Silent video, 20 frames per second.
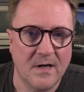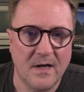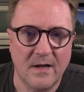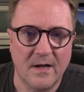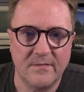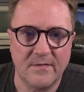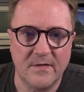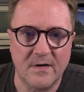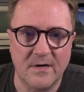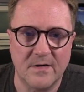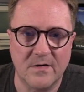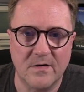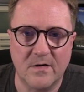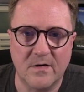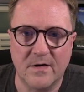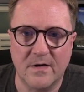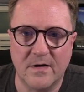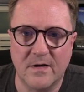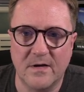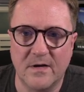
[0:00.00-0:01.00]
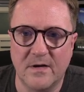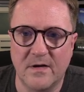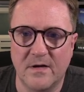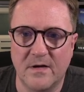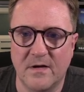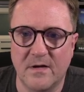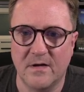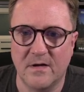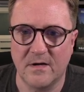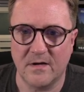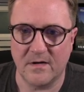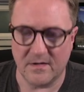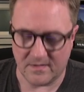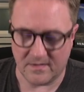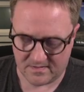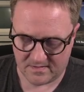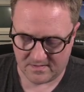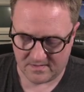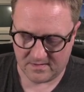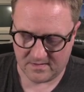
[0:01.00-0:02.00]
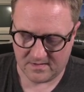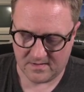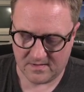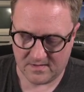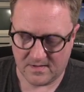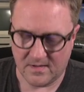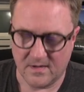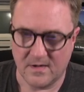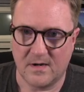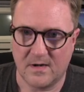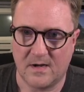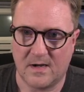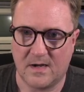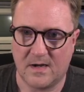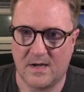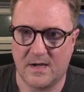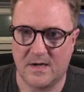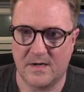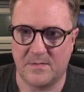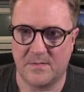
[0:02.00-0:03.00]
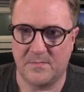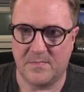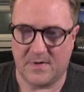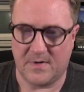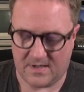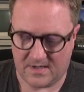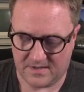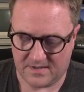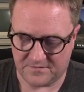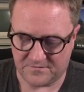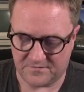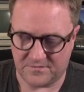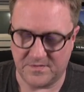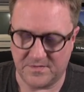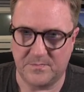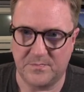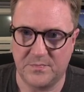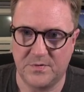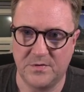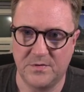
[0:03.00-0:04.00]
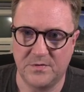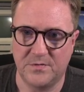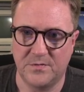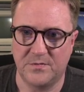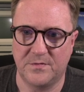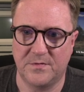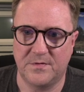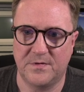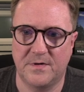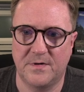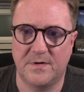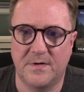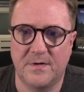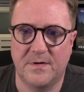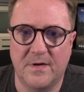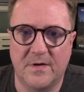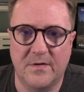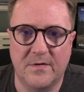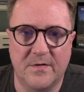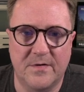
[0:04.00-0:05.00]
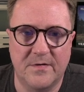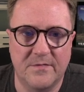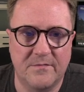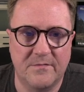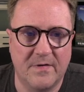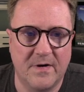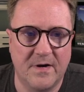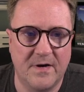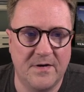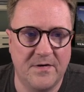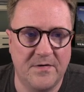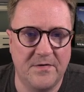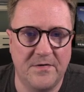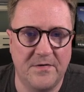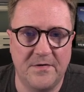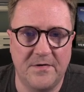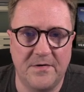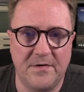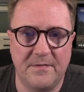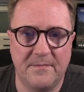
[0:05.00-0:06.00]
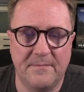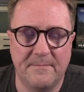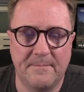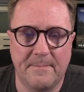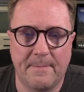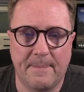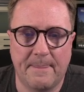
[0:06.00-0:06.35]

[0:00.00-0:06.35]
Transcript: I think I got it. Item attribute. I got it right here.